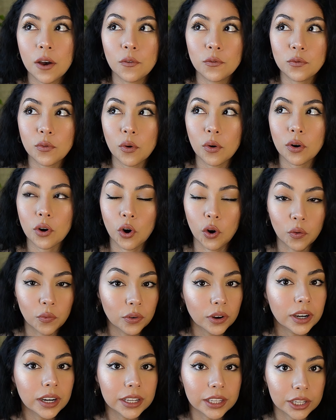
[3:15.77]
for
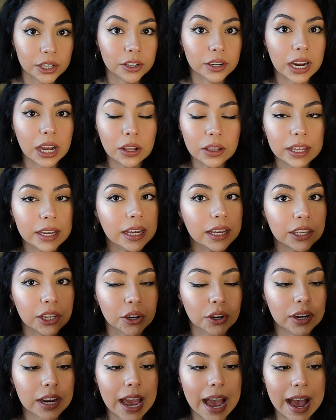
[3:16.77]
over a year now, like a
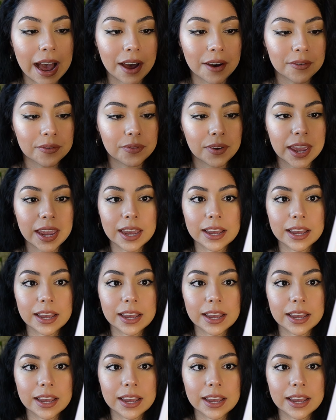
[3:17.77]
year and a half.